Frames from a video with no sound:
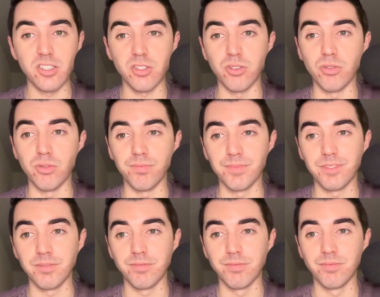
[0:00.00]
So
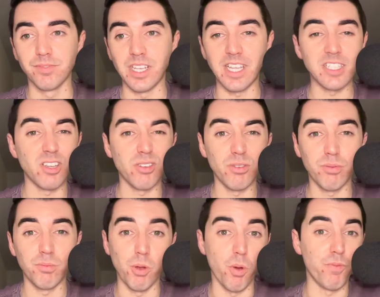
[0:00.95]
I guess I'll
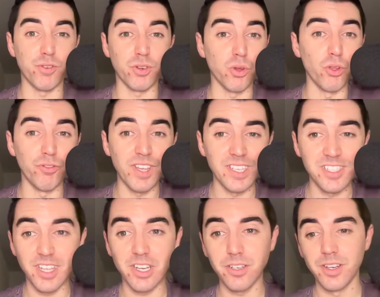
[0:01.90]
hope for a goal
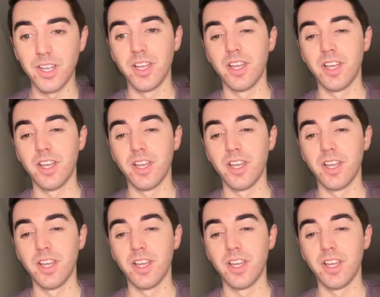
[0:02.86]
fest there.